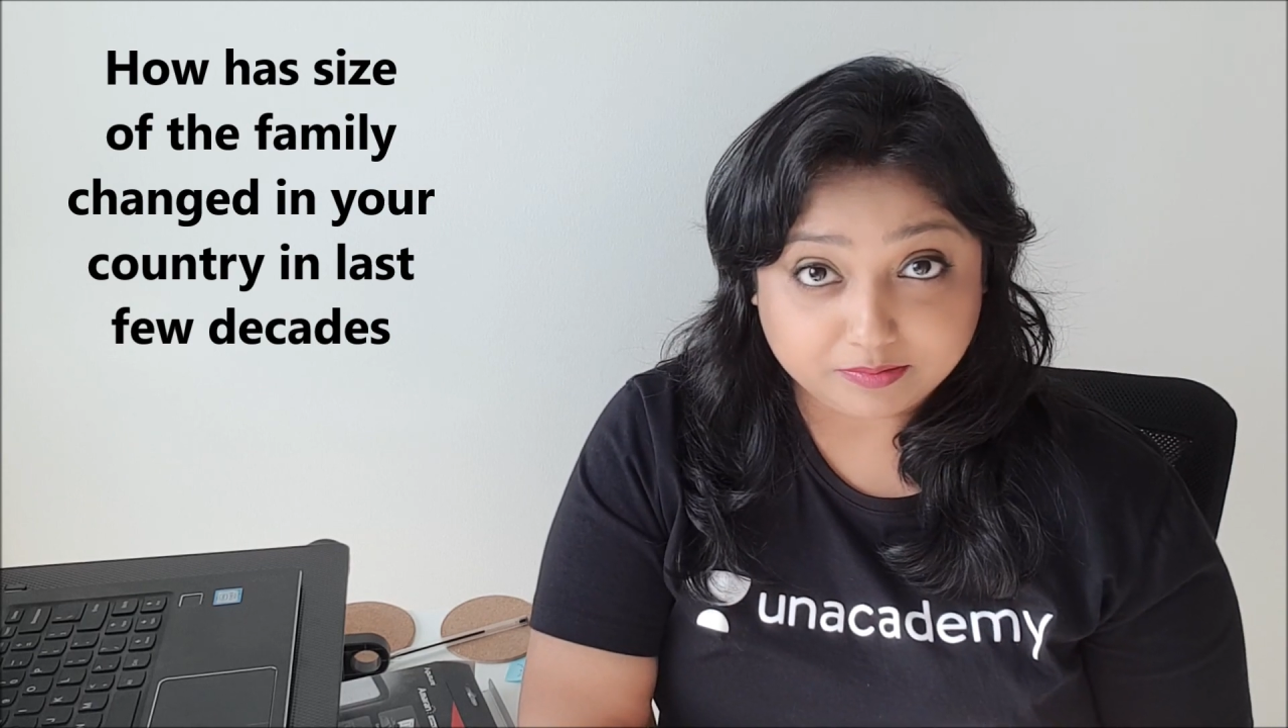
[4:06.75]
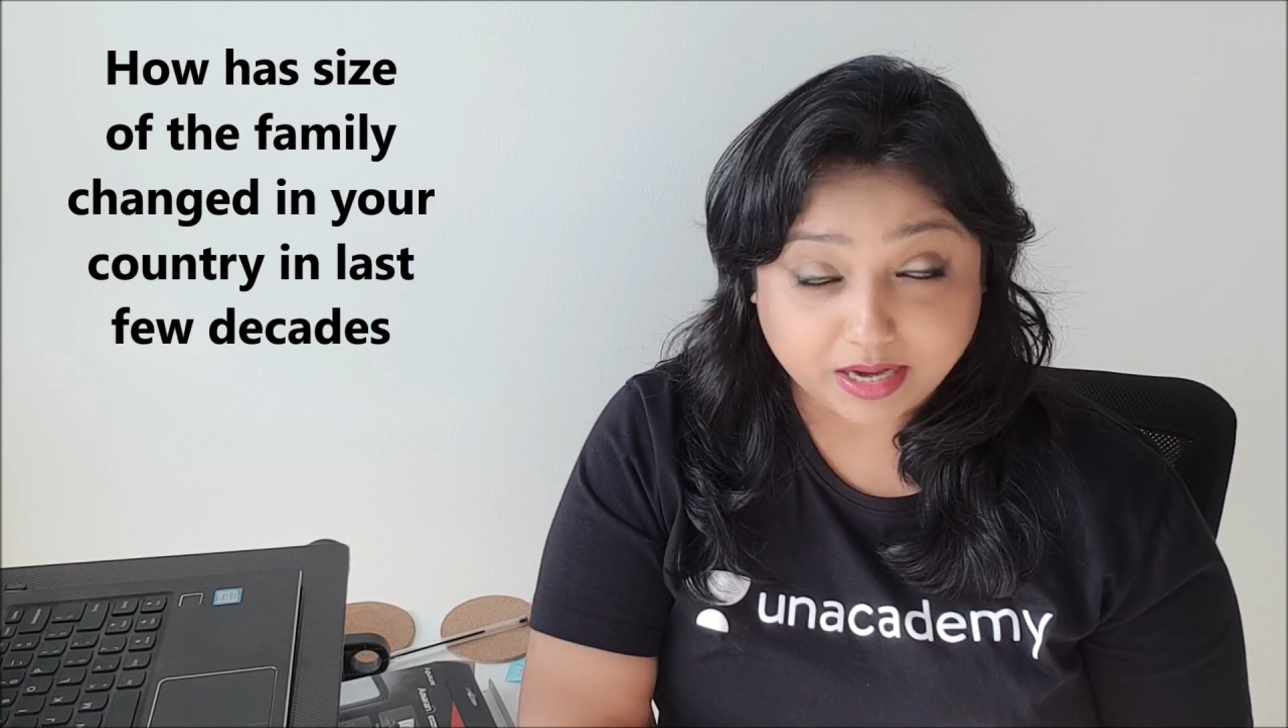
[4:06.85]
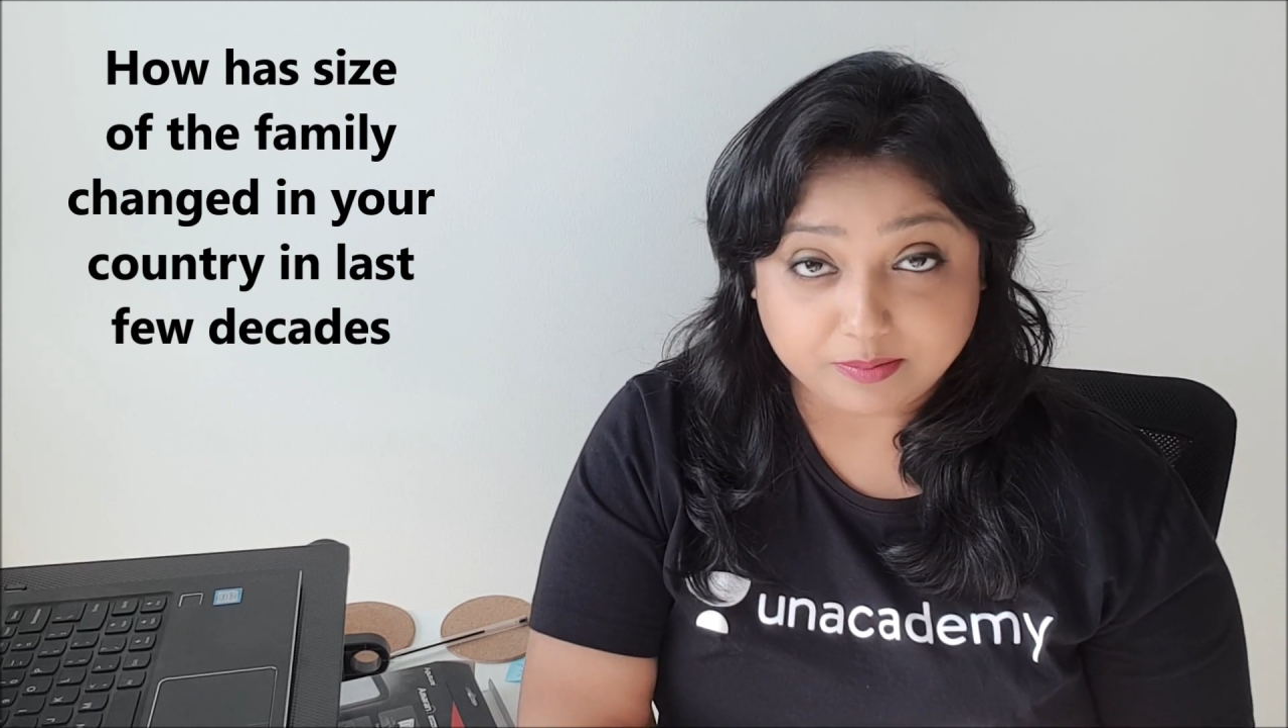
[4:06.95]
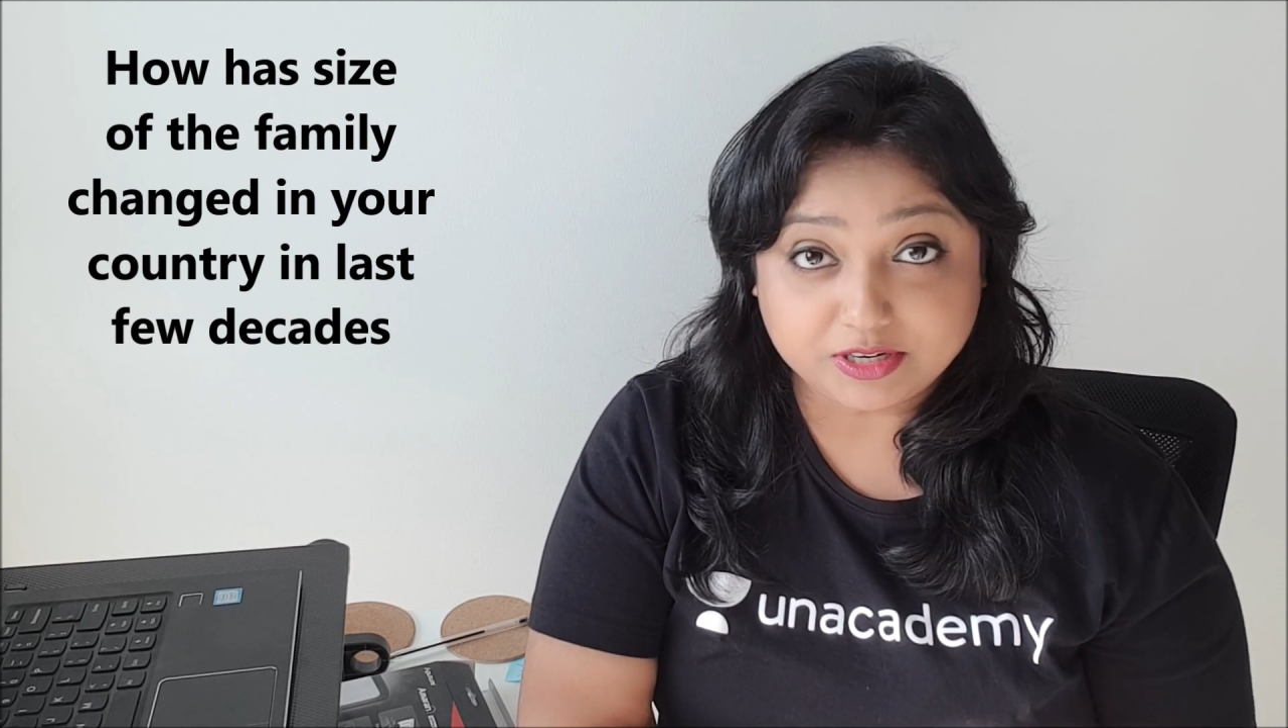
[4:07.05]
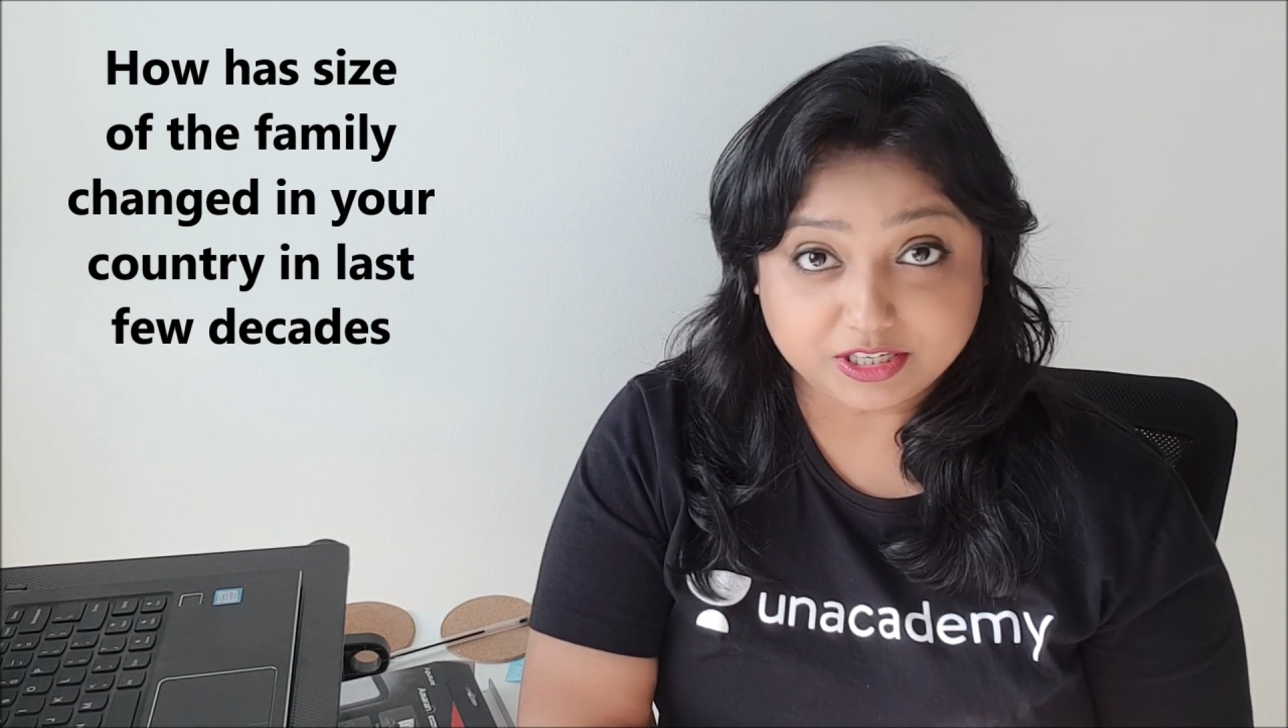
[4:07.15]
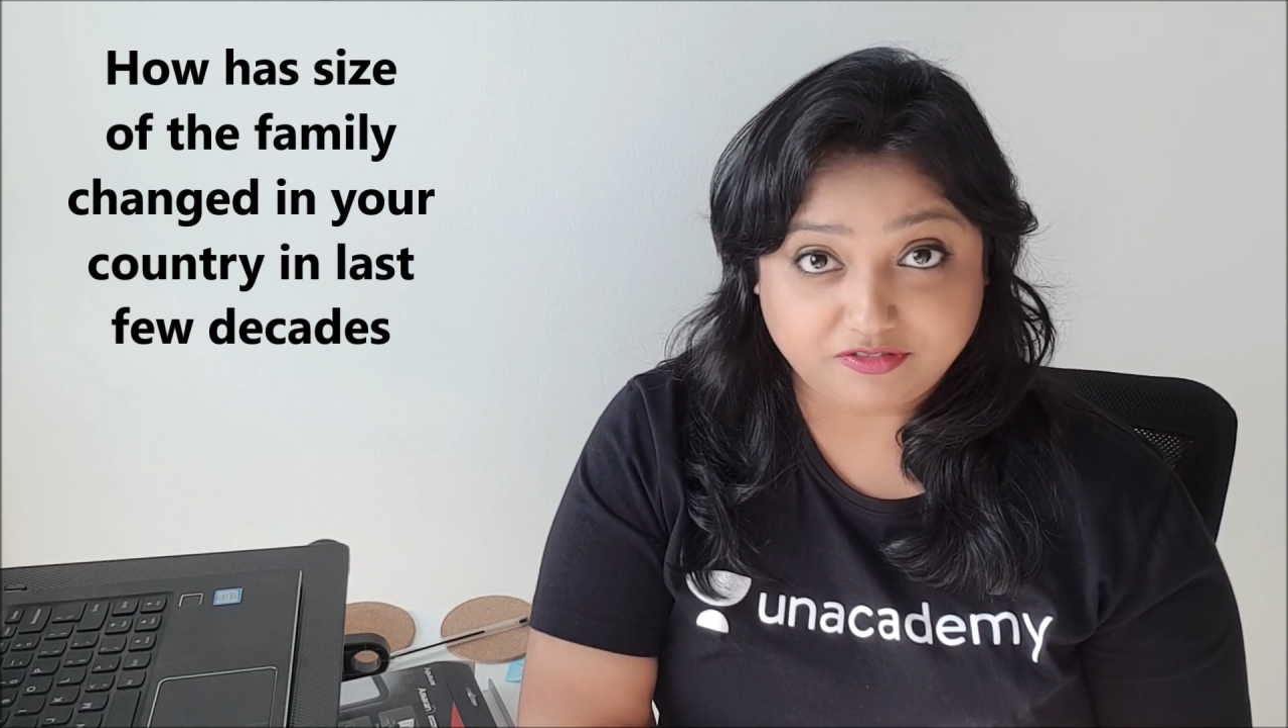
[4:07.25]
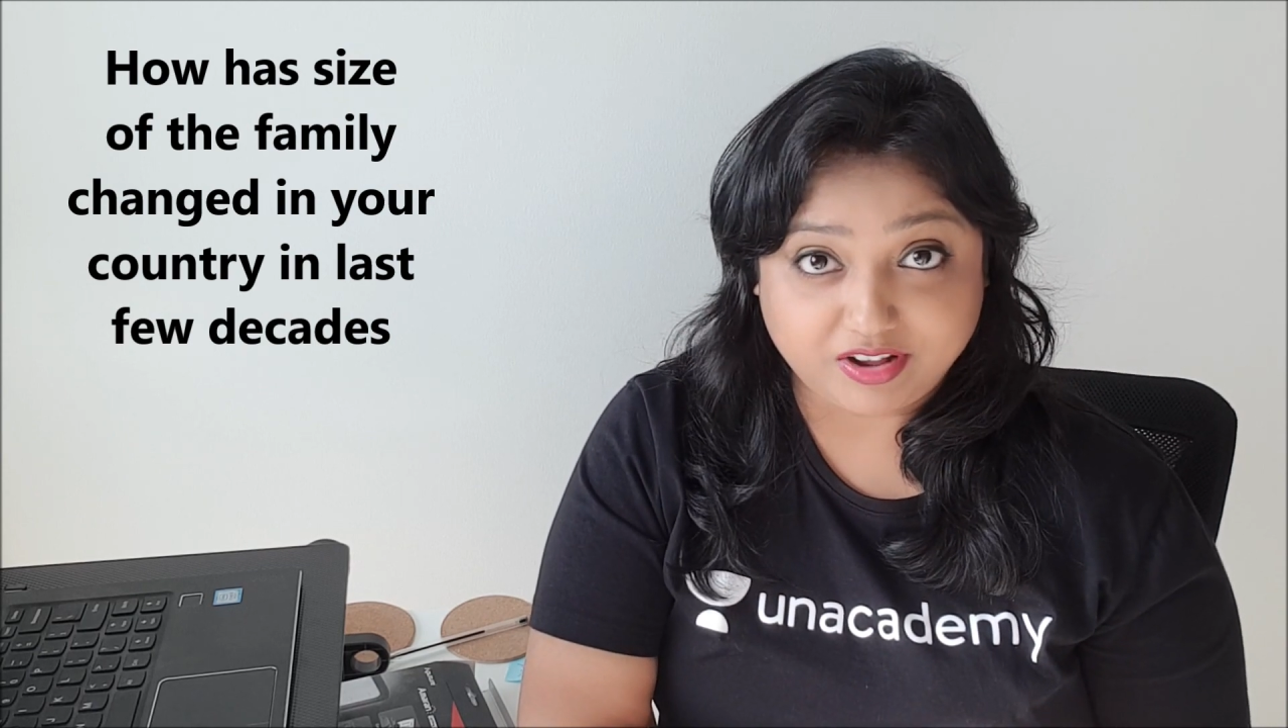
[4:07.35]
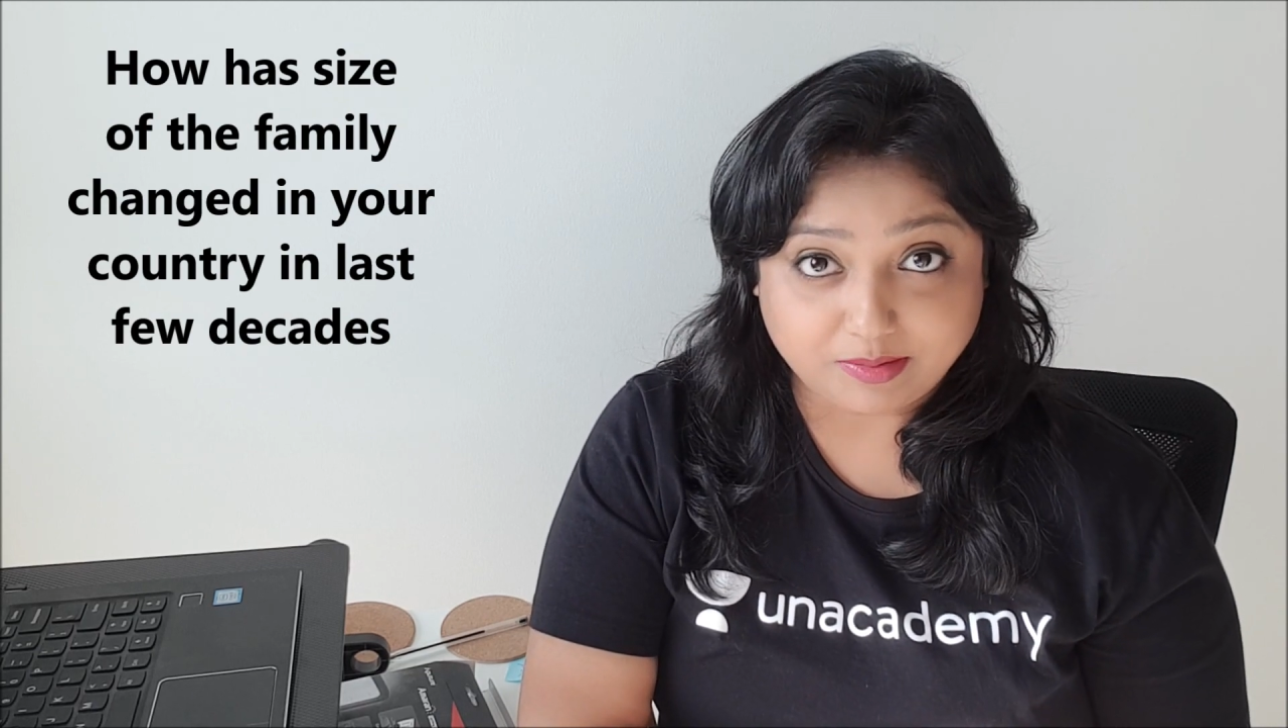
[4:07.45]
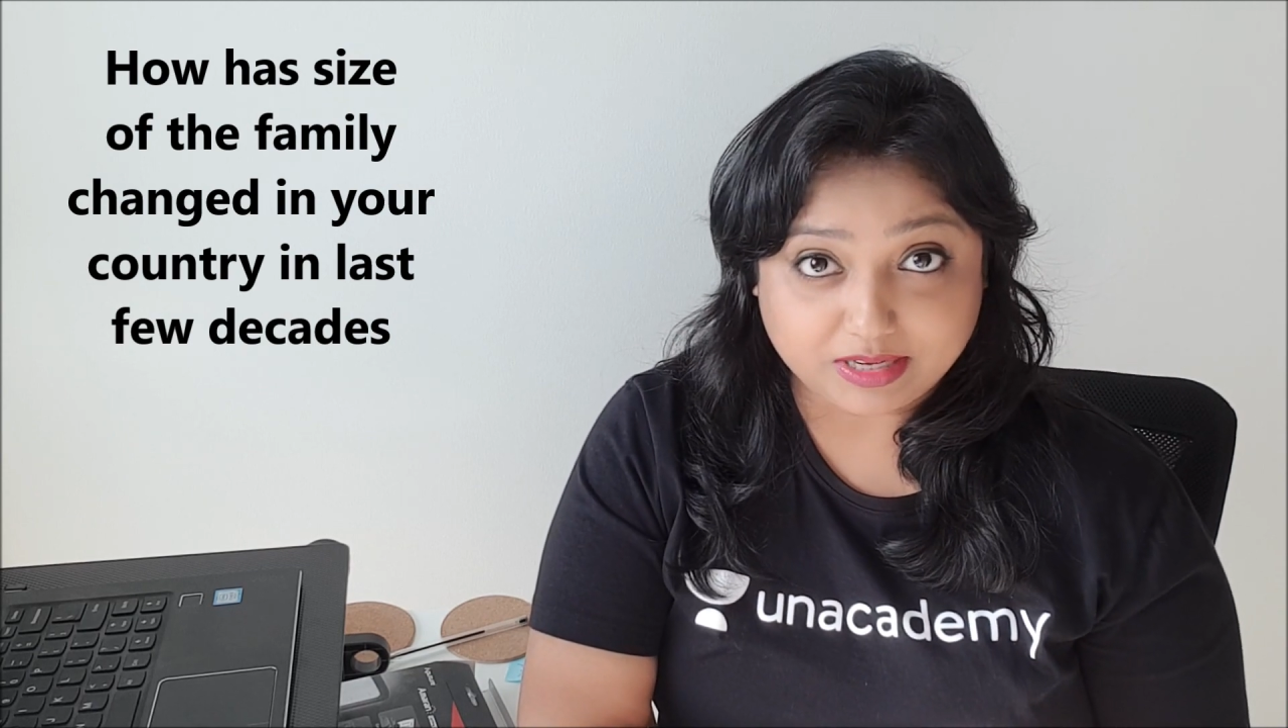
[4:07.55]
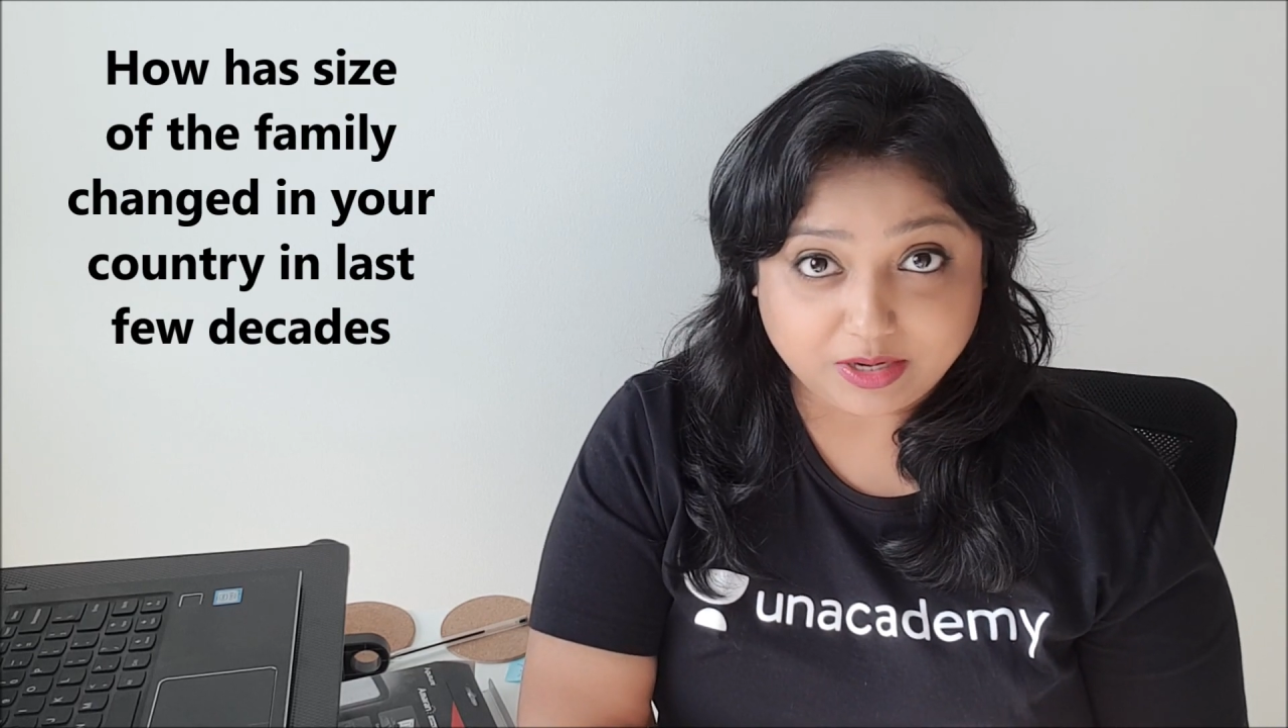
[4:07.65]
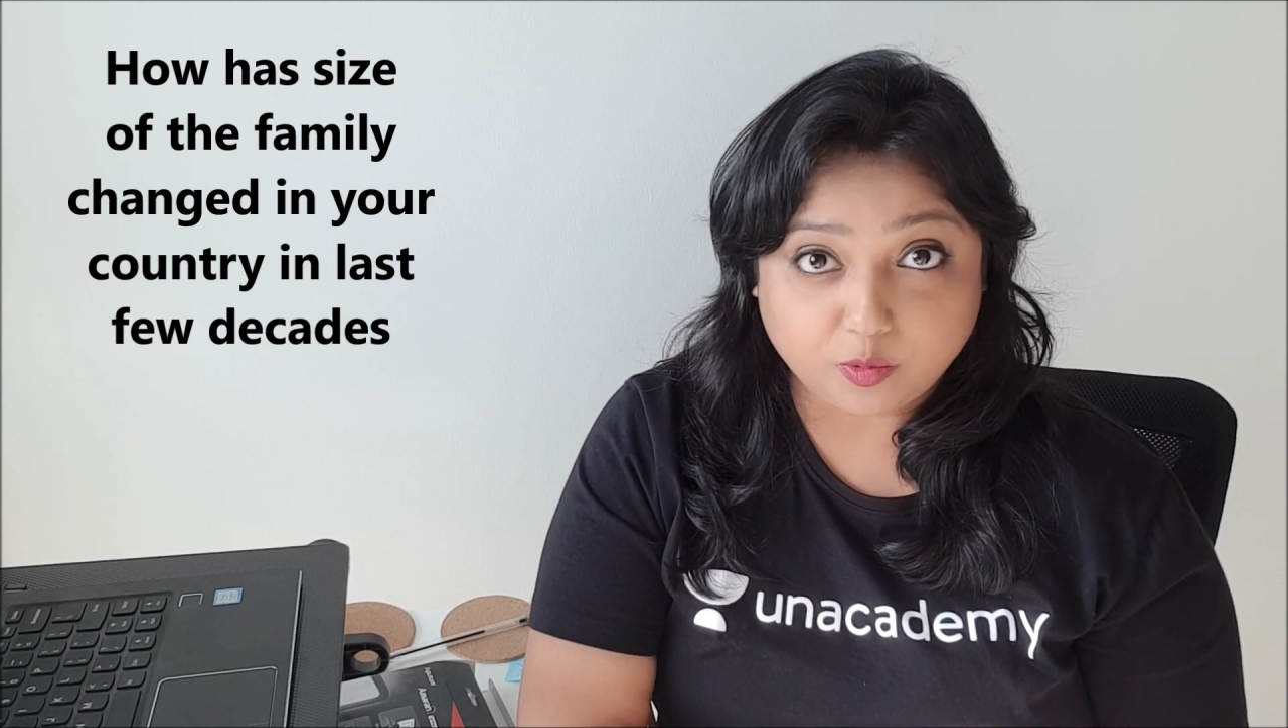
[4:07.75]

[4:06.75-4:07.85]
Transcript: my immediate family,